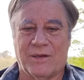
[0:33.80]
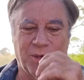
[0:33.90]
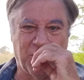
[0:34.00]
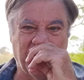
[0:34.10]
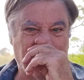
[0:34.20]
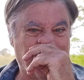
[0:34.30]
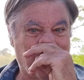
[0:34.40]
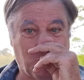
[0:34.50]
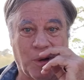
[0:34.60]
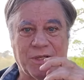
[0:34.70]
So this
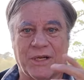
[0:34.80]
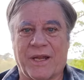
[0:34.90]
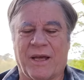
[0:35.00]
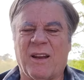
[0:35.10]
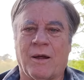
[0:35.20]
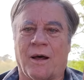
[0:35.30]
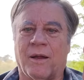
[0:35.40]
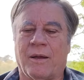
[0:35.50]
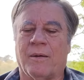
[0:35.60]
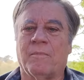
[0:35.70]
is, once again, I
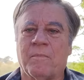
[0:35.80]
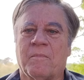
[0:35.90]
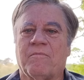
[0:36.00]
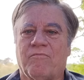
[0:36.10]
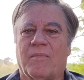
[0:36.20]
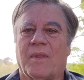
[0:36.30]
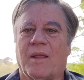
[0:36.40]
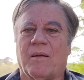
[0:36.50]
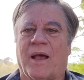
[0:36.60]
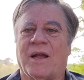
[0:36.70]
am
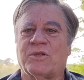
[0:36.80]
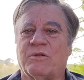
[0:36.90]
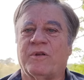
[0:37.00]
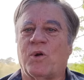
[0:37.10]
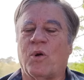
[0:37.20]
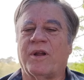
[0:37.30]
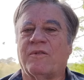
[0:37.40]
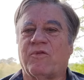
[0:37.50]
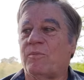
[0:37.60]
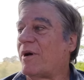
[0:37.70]
actually recording
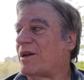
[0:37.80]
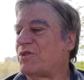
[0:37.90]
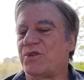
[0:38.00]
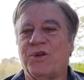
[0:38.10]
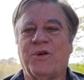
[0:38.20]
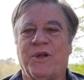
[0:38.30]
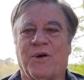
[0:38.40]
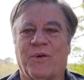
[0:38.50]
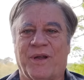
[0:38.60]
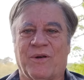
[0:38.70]
from my
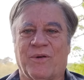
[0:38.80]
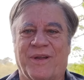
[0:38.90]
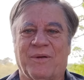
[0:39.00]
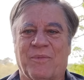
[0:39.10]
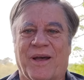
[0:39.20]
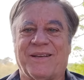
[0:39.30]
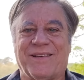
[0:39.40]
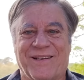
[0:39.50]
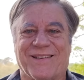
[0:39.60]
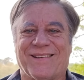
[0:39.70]
studio here in my
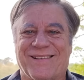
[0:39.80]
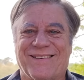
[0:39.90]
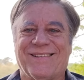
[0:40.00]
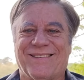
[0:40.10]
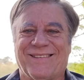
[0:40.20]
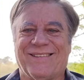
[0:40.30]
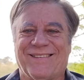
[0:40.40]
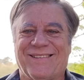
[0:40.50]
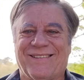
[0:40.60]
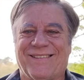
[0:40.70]
tent,
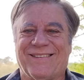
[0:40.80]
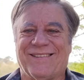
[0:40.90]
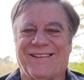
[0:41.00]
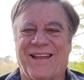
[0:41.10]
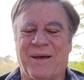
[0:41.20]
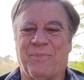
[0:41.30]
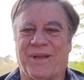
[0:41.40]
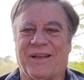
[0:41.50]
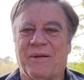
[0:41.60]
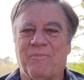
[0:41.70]

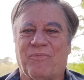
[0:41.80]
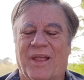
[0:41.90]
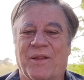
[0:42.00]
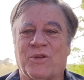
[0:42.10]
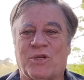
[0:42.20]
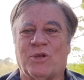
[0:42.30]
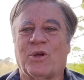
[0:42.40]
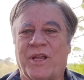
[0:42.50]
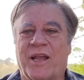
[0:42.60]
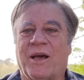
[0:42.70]
camping. And this is
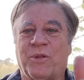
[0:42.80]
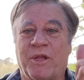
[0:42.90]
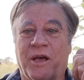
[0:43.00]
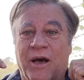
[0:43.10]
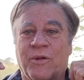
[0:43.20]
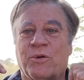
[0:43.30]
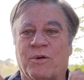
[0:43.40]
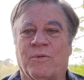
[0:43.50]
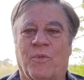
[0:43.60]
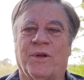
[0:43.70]
looking out the other
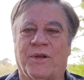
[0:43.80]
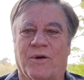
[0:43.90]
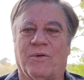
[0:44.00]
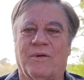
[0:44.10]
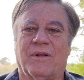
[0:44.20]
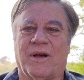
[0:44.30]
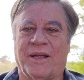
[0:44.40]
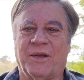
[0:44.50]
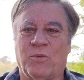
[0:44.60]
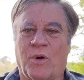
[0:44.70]
window.
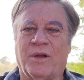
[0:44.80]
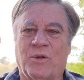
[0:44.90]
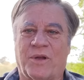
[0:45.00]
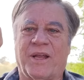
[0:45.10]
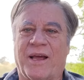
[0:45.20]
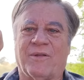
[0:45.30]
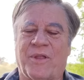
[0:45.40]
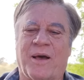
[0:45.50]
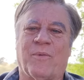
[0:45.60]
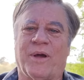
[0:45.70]
I did one looking out
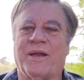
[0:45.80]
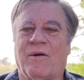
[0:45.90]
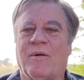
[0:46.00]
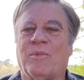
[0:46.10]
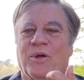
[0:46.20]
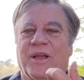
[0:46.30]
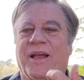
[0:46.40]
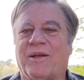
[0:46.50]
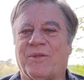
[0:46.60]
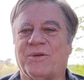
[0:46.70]
that way, now I'm
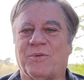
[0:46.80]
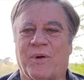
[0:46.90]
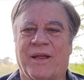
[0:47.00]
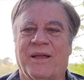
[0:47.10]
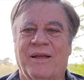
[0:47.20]
looking out this way.